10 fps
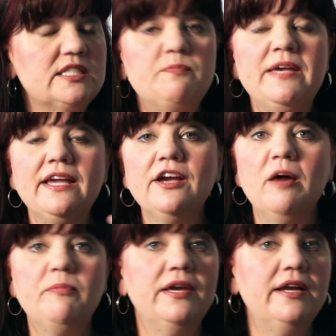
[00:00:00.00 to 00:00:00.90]
speaking
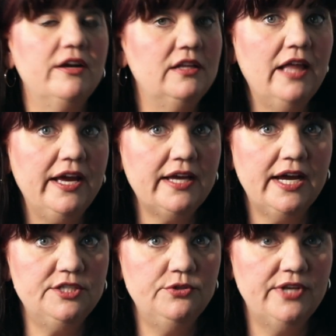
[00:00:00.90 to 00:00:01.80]
up here like
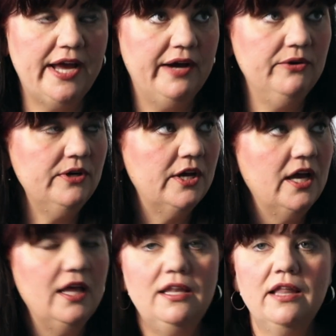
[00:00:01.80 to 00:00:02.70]
I do now,
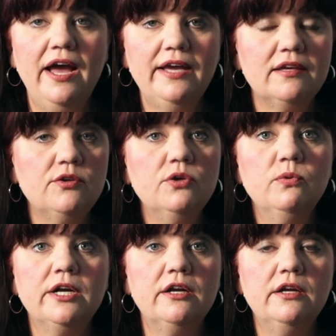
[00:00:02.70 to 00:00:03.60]
like you
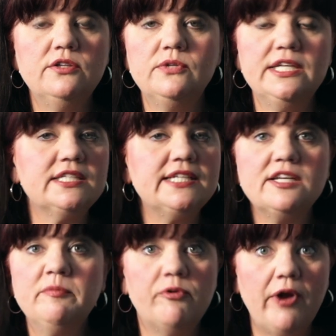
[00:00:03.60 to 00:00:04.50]
didn't get
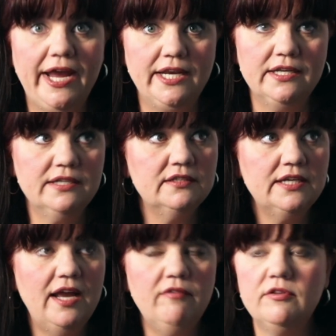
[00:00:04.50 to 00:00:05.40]
a brain.
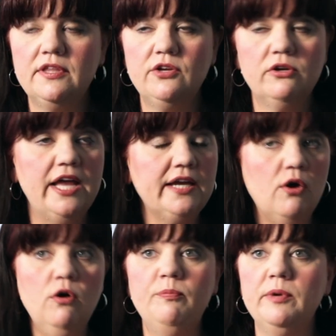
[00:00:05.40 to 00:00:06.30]
Everything, you're like
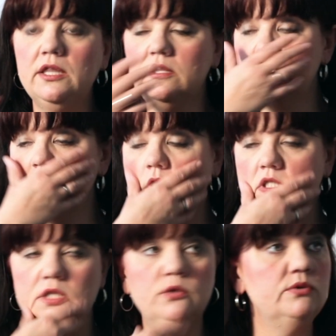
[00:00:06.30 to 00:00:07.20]
open, the jaw is
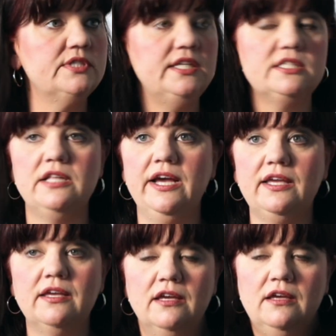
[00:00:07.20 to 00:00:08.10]
loose, and it's like,
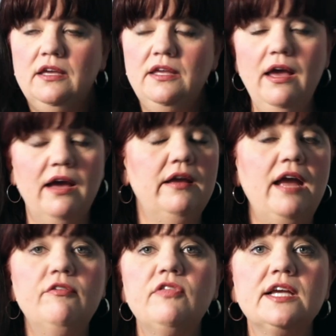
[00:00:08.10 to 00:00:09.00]
yeah,
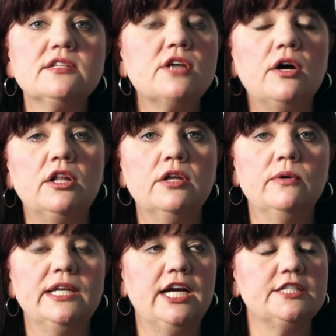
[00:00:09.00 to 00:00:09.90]
everything is
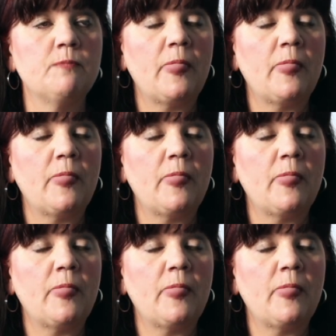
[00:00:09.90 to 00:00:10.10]
hollow and nice.